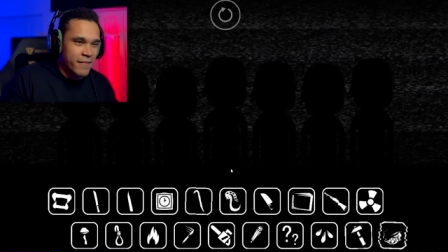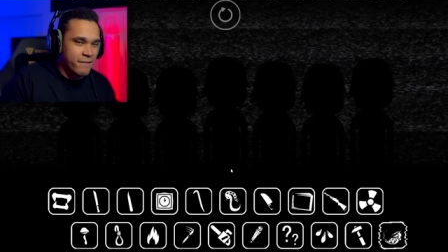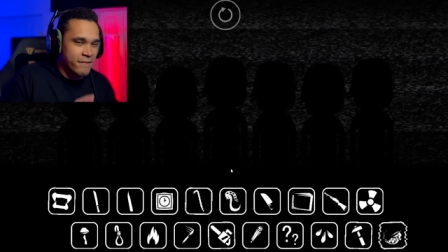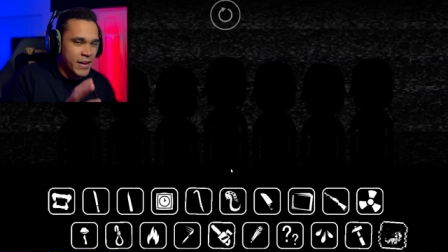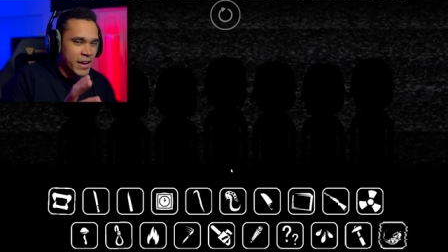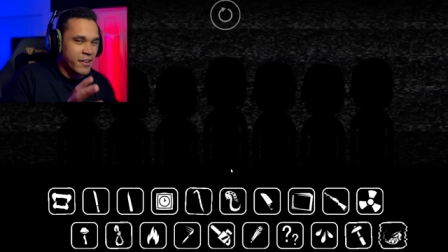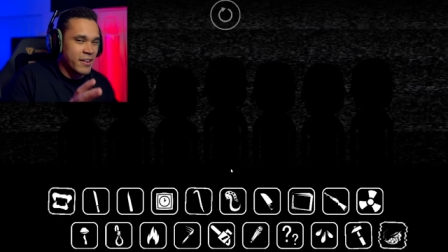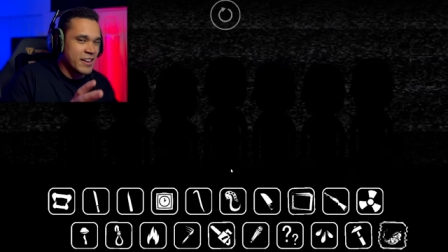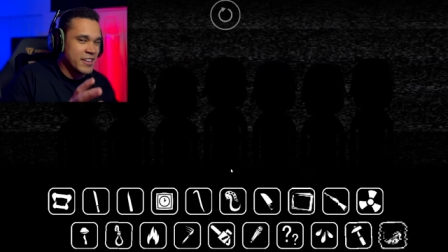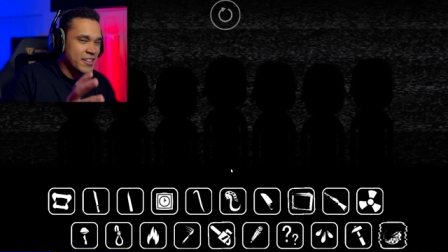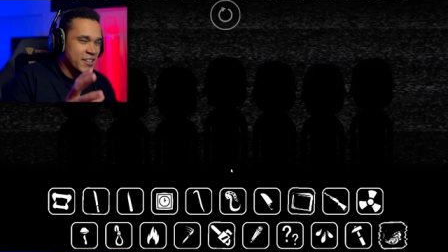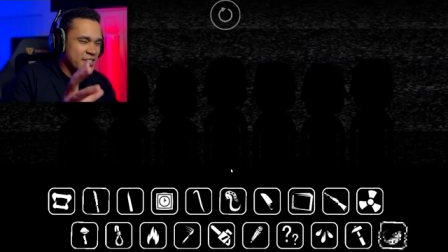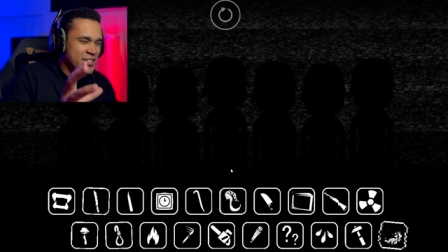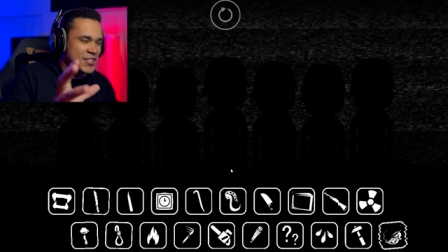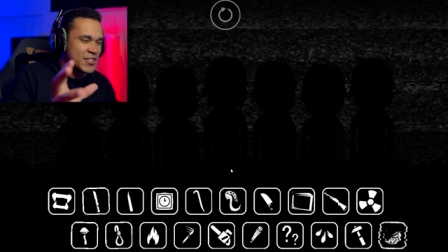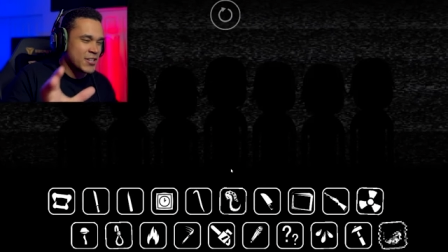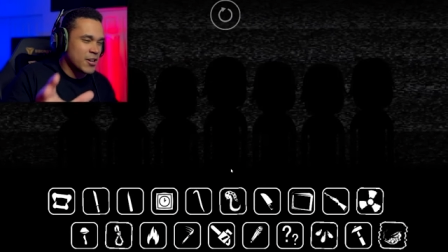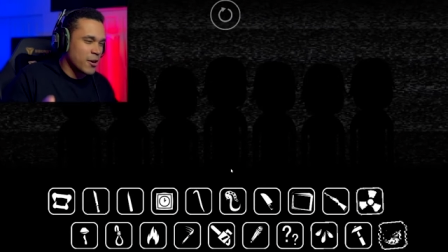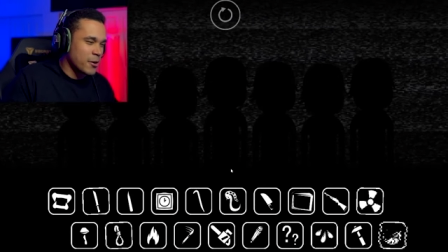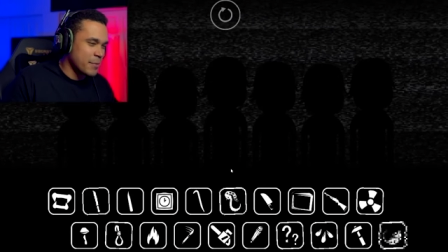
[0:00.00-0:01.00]
A very
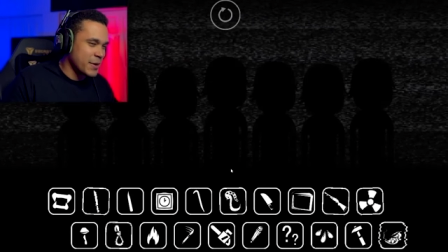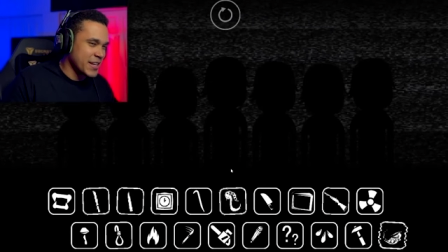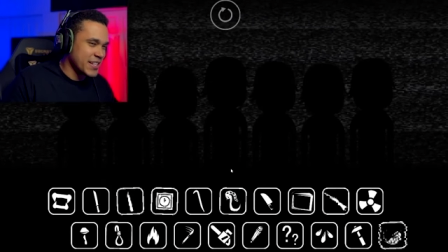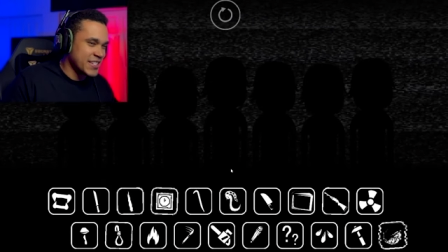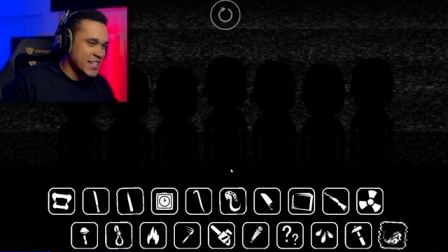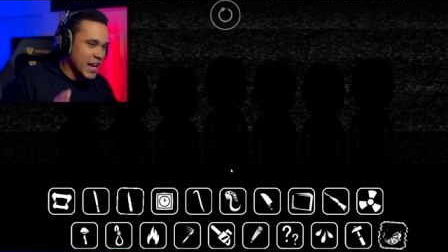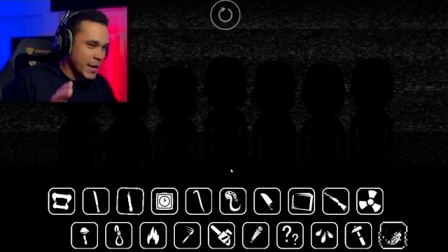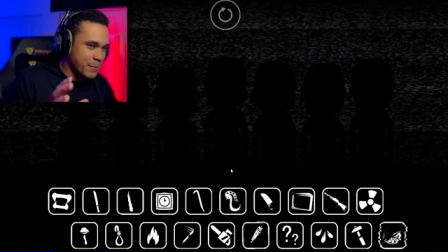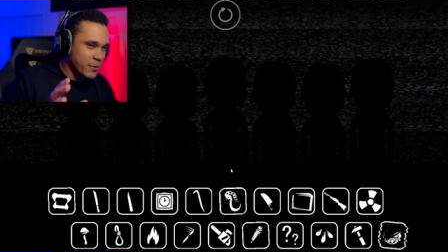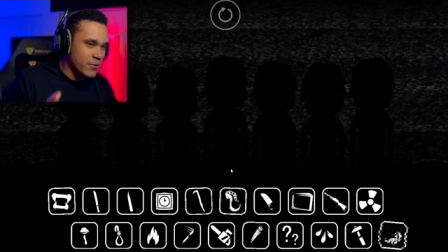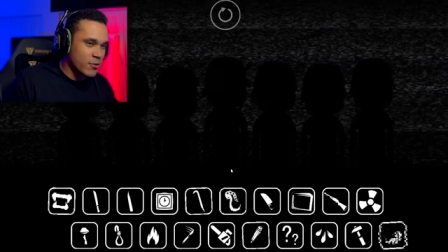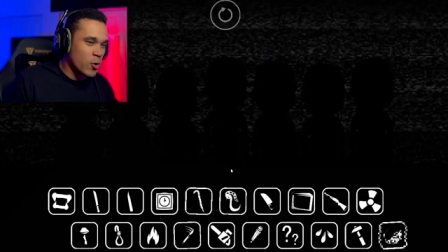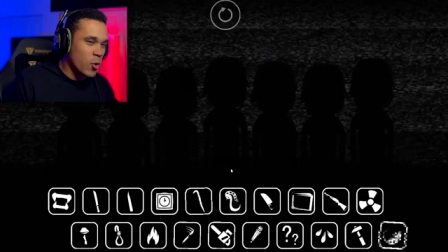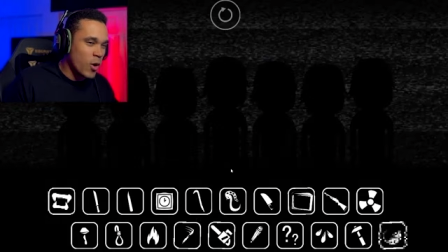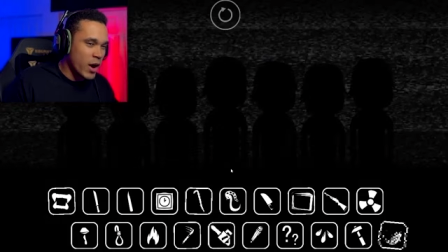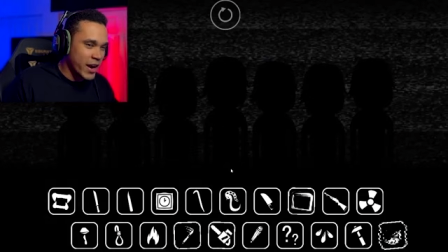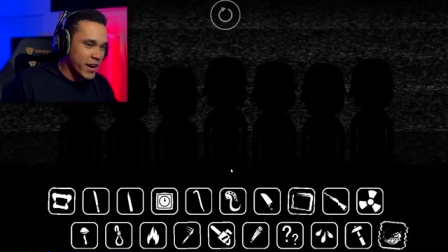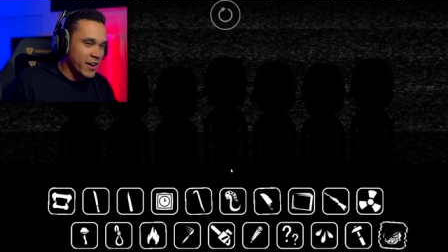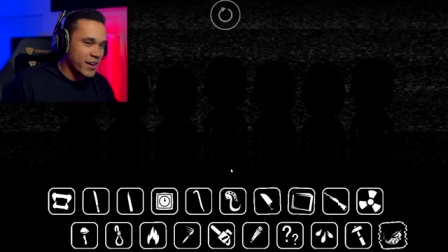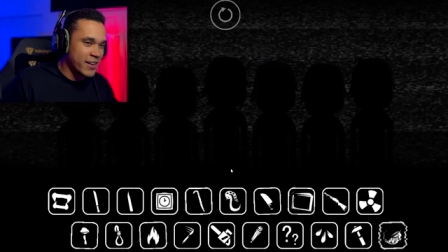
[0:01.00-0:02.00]
disturbing type of
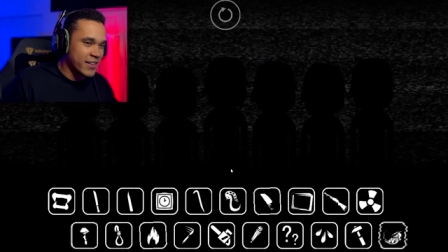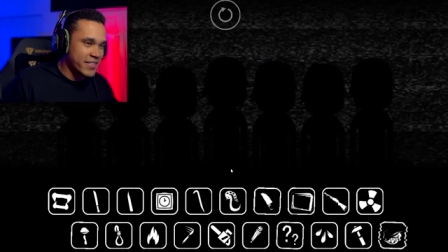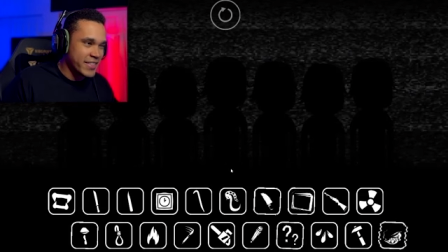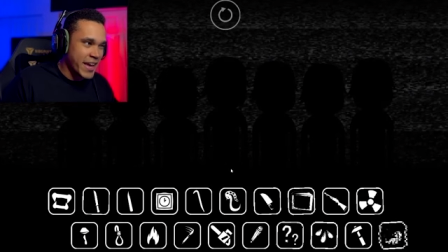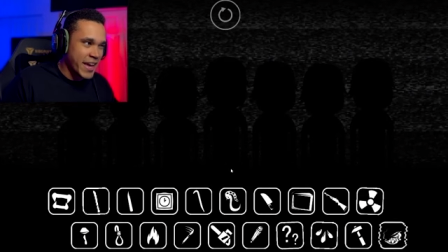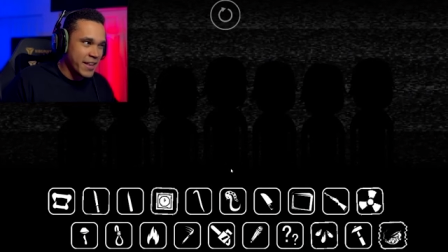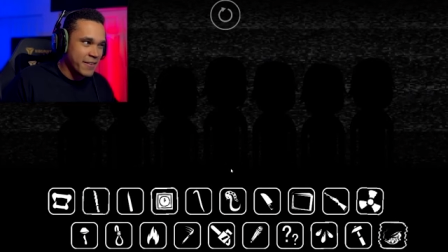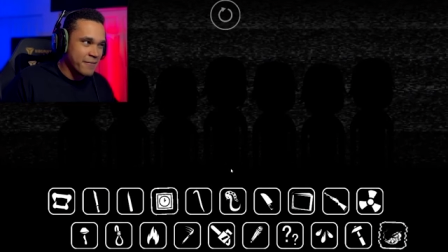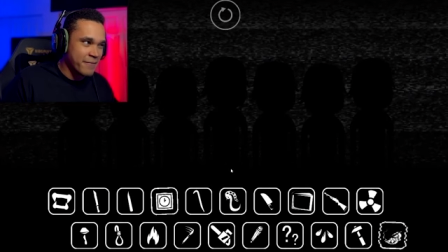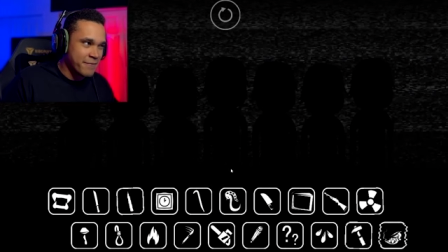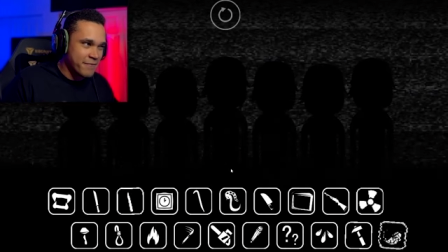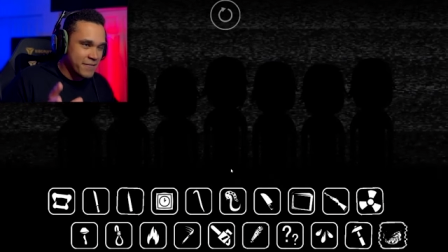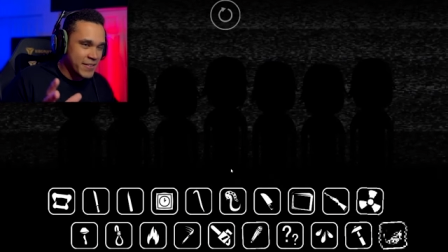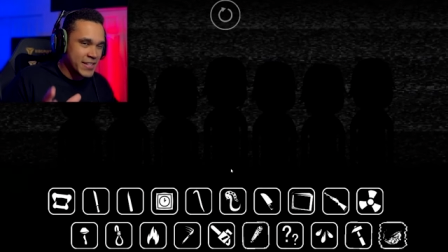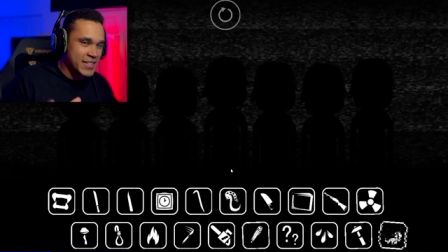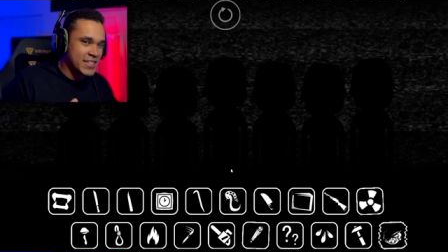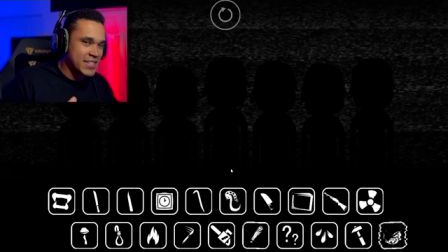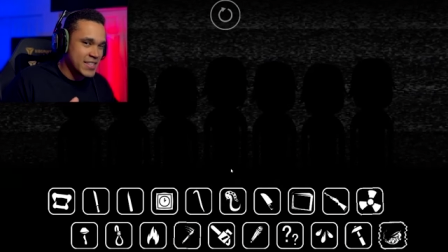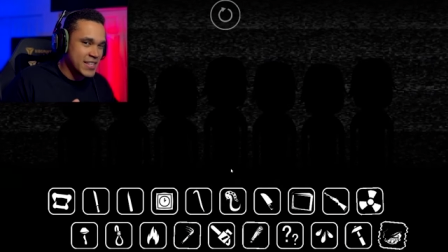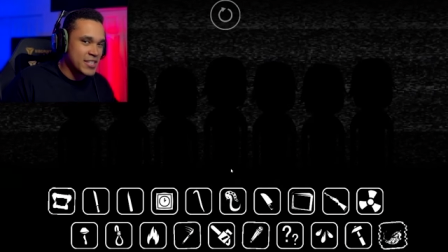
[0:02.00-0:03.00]
choir that
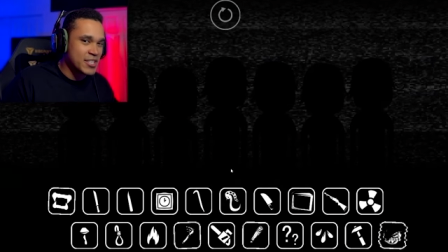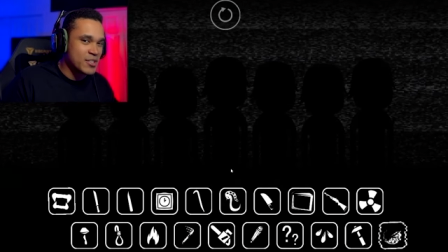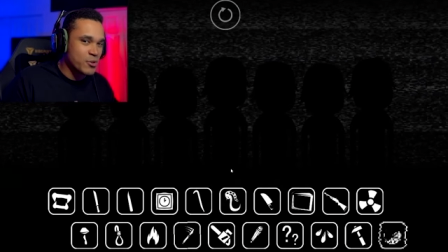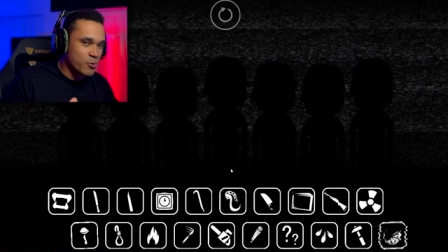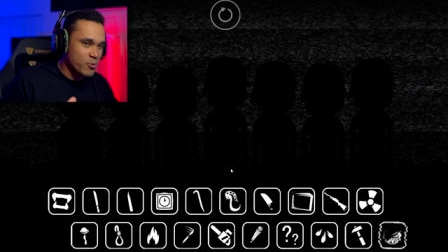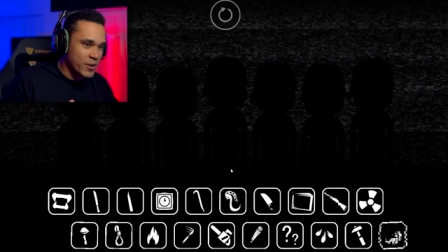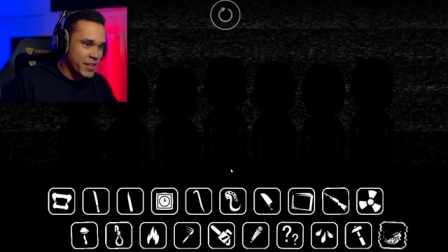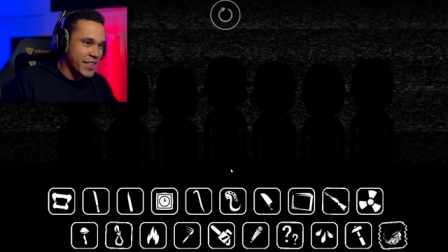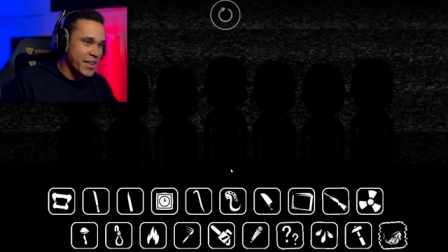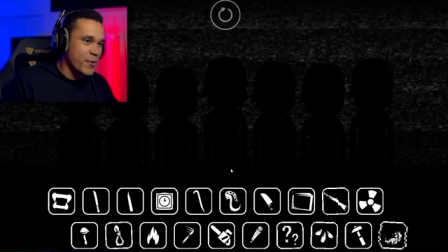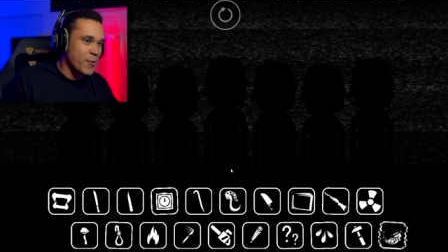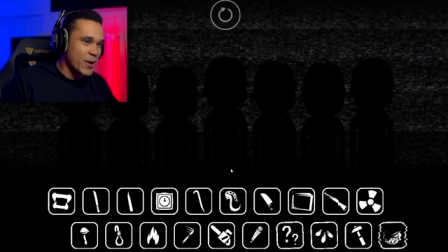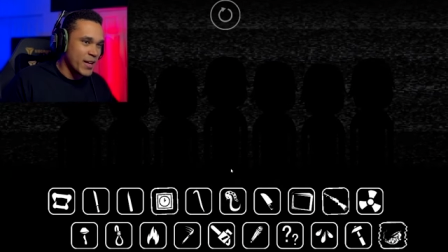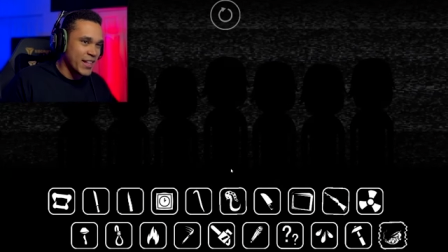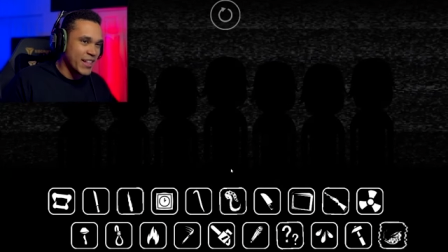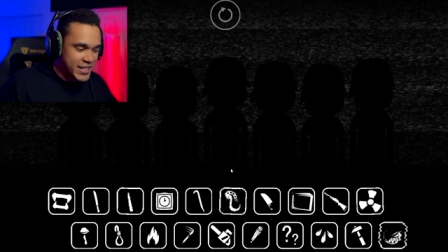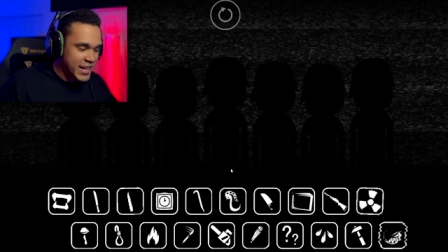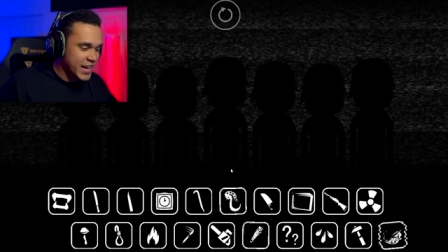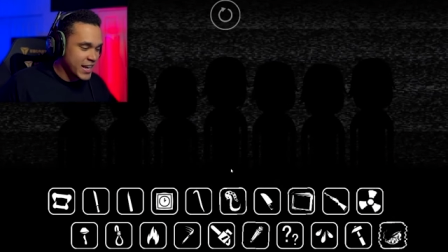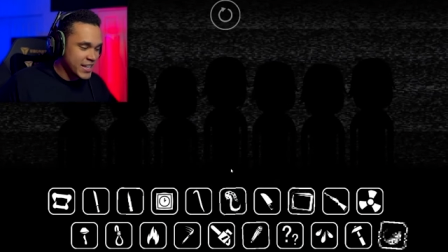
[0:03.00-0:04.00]
fits this really
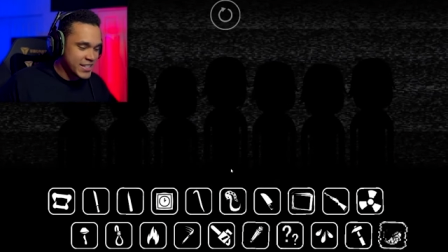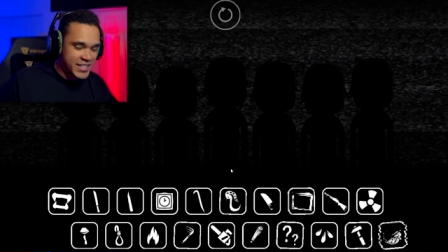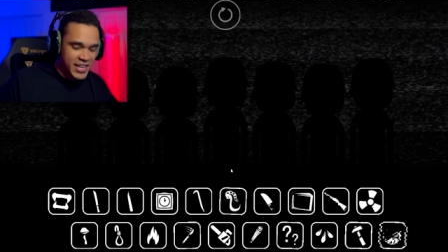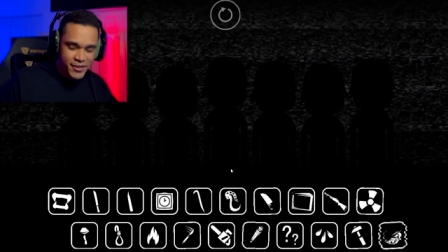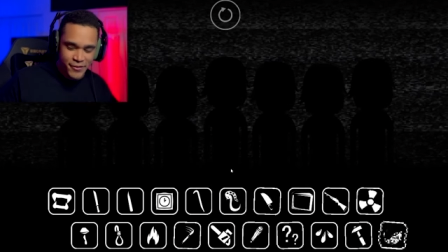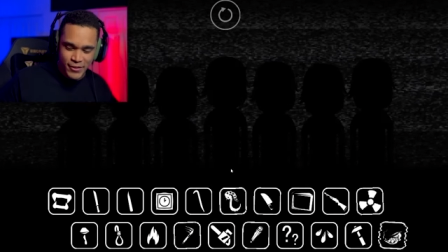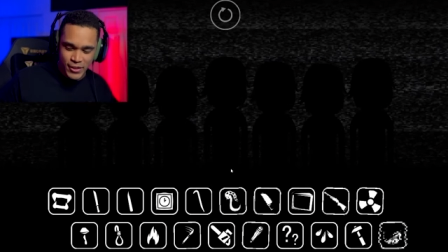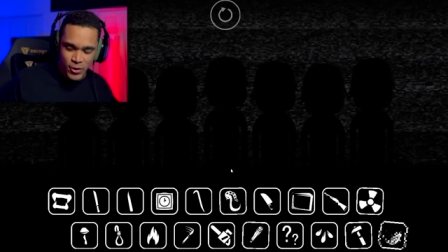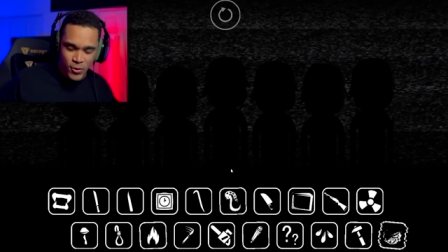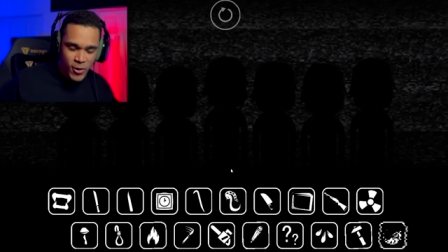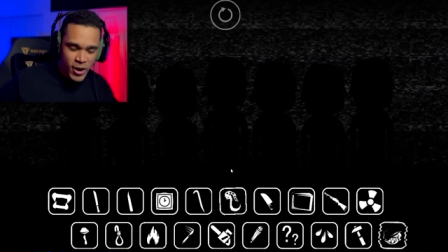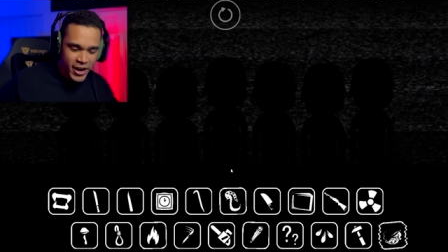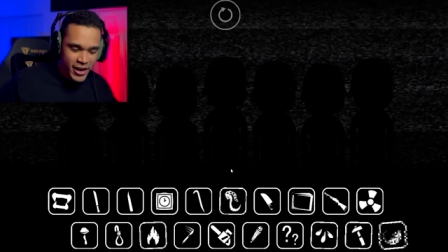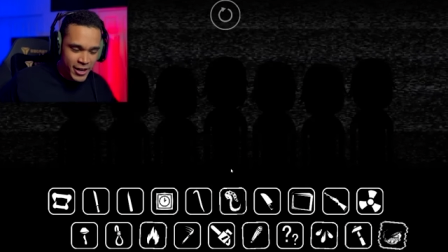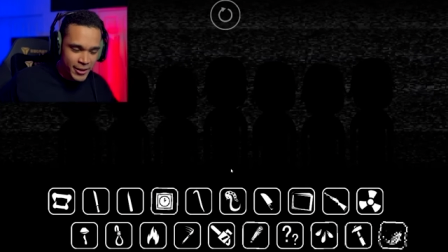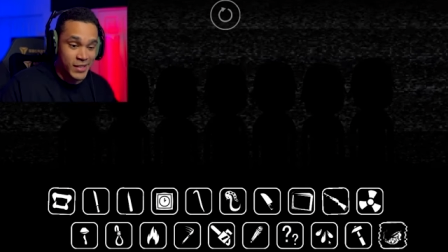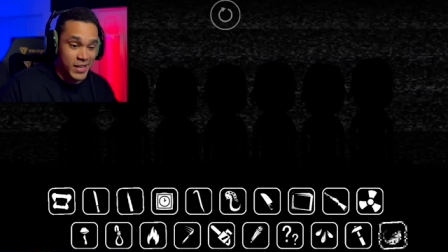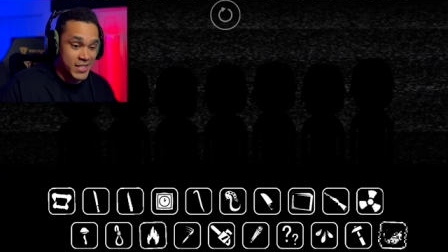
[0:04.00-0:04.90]
well. ten out of ten for the choir.